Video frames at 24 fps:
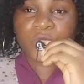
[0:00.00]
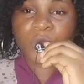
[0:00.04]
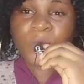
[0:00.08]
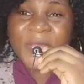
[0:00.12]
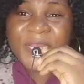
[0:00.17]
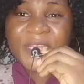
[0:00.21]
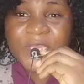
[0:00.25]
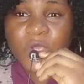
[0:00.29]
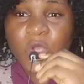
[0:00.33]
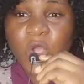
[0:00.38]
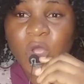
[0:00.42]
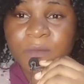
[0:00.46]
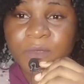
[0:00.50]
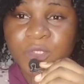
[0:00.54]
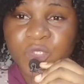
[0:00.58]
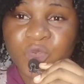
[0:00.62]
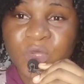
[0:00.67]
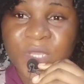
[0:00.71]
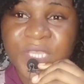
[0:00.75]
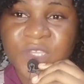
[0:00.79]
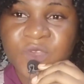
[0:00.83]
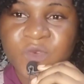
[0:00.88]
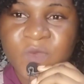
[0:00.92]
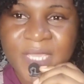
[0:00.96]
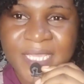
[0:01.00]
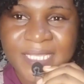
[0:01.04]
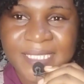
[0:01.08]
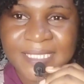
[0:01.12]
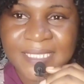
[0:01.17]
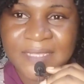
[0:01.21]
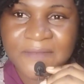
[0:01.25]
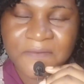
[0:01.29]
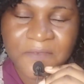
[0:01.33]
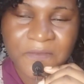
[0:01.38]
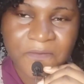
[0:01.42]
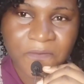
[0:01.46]
So when it comes to a UK
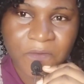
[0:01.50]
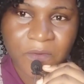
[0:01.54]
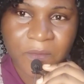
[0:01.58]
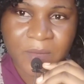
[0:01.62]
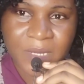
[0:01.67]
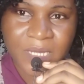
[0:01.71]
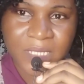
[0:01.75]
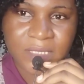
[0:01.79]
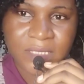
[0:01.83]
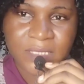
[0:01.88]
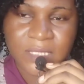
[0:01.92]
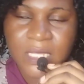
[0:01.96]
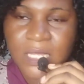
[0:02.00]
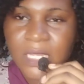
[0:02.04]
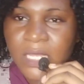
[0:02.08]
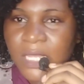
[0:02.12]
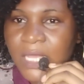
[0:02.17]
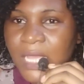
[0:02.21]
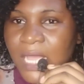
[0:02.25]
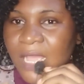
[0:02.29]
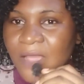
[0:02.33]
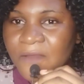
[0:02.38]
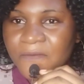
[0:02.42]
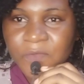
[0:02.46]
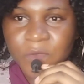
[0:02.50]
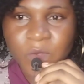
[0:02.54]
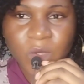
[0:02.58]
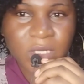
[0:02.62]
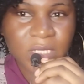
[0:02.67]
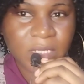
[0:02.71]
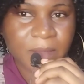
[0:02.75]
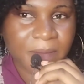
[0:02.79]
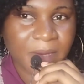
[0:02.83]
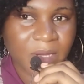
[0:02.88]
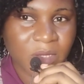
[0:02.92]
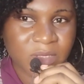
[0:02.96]
CV format, I've
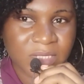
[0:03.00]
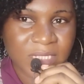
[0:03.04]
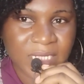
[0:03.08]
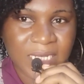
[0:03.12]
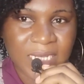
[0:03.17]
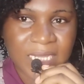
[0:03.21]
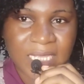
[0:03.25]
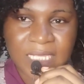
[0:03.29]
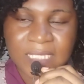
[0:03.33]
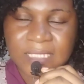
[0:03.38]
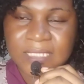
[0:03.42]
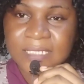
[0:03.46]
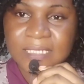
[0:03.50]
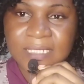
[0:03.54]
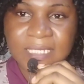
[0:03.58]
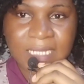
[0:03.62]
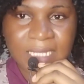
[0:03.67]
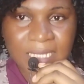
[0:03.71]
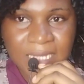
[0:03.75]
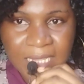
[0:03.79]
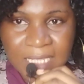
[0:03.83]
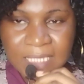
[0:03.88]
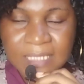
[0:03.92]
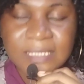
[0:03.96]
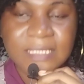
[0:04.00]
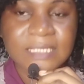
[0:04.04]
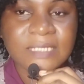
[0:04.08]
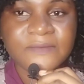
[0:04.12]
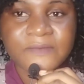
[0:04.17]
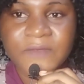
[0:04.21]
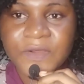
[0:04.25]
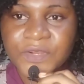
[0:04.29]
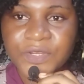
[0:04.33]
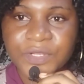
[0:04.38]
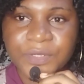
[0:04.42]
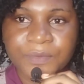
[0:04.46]
talked about the length. The length
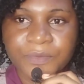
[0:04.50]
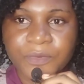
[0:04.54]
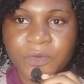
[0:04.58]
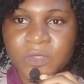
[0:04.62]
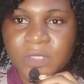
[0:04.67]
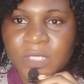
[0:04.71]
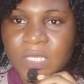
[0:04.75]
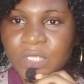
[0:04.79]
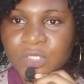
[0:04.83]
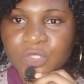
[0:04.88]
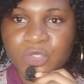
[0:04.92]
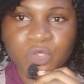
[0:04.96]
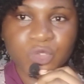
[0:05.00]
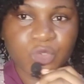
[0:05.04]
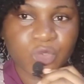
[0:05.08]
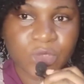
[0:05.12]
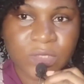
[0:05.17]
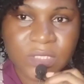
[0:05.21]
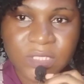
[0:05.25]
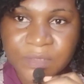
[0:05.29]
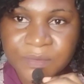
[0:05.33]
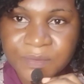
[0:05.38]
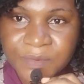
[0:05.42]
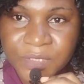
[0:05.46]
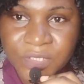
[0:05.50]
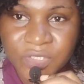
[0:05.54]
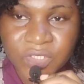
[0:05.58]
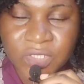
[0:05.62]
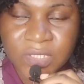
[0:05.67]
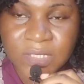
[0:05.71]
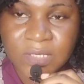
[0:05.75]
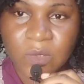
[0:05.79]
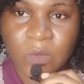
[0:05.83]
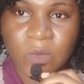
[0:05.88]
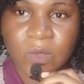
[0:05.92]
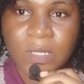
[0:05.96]
is very important, 2 to 3
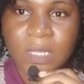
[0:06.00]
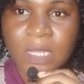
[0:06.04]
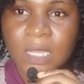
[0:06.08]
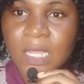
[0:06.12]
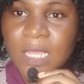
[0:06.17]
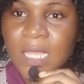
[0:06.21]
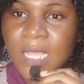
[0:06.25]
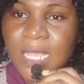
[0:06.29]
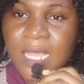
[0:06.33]
pages long.